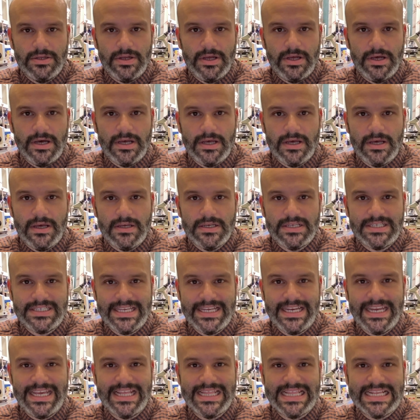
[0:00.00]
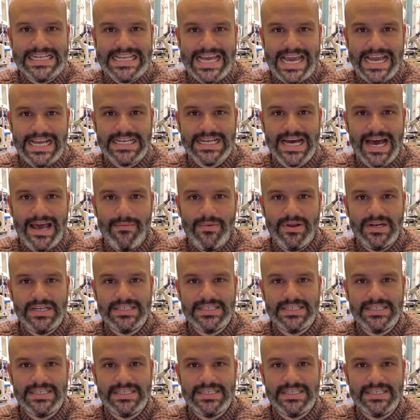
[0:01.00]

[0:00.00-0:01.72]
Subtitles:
a city in the daytime and a